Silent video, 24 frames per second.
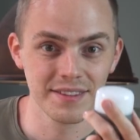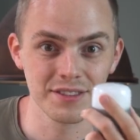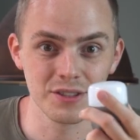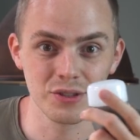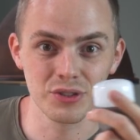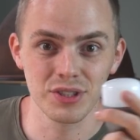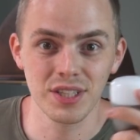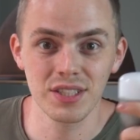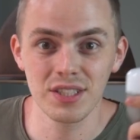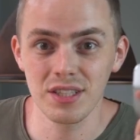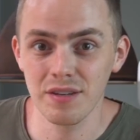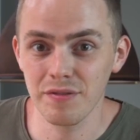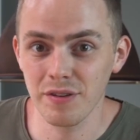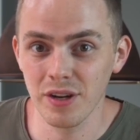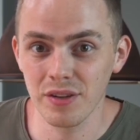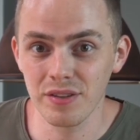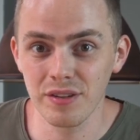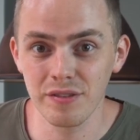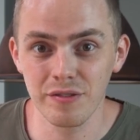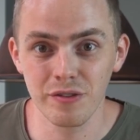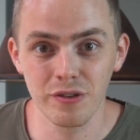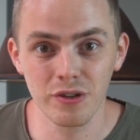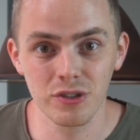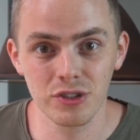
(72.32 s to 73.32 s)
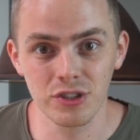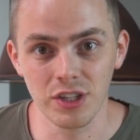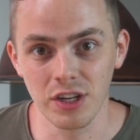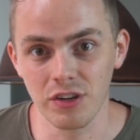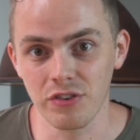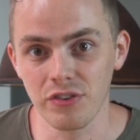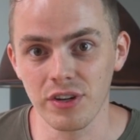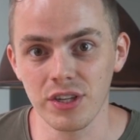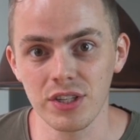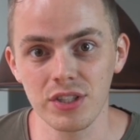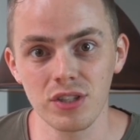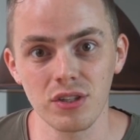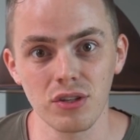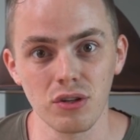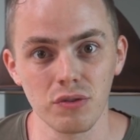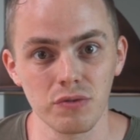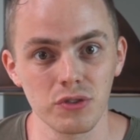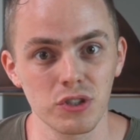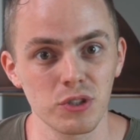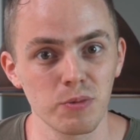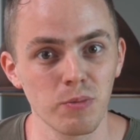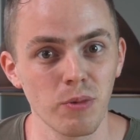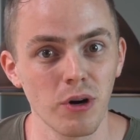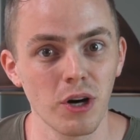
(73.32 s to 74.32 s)
So since I've got the first generation of
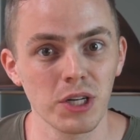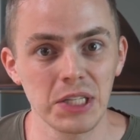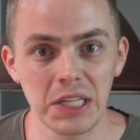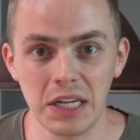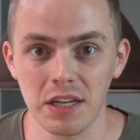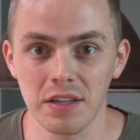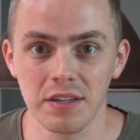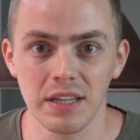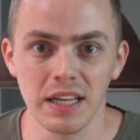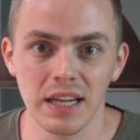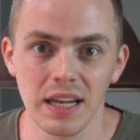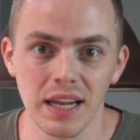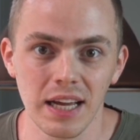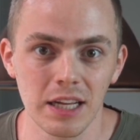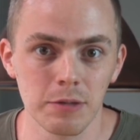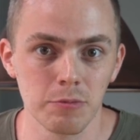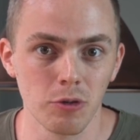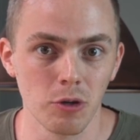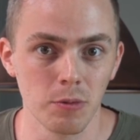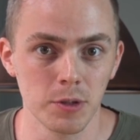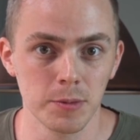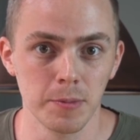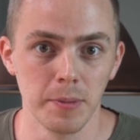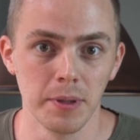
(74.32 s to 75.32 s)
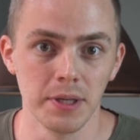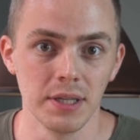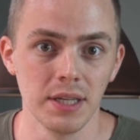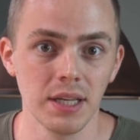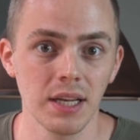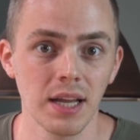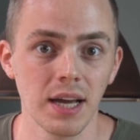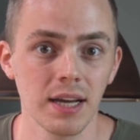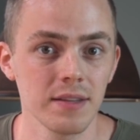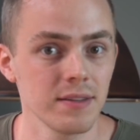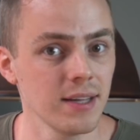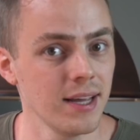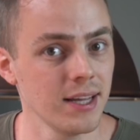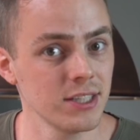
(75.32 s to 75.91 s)
smart LED light bulbs by Yeelight,